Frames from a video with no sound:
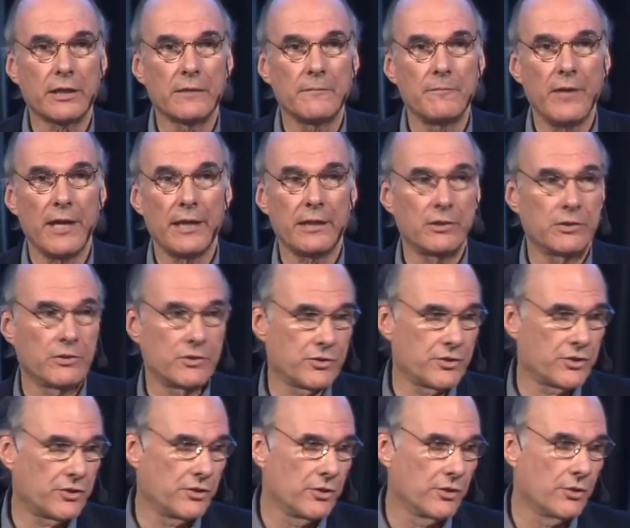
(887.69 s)

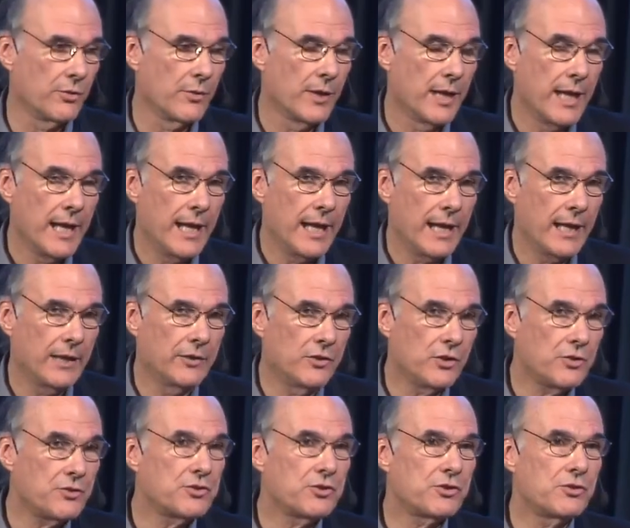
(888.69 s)
competitors do. And
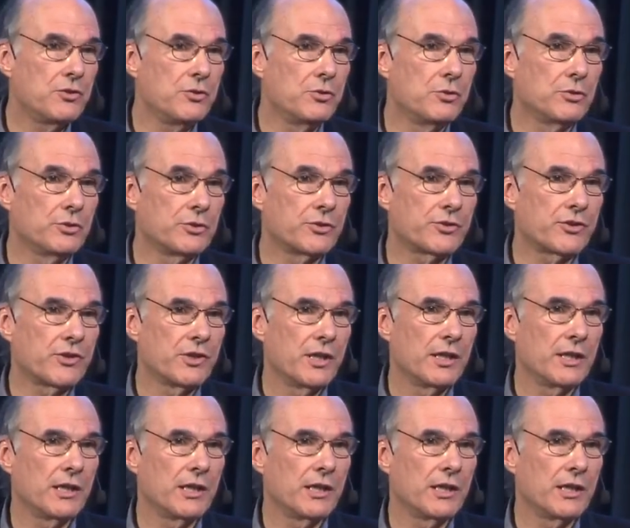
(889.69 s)
those tools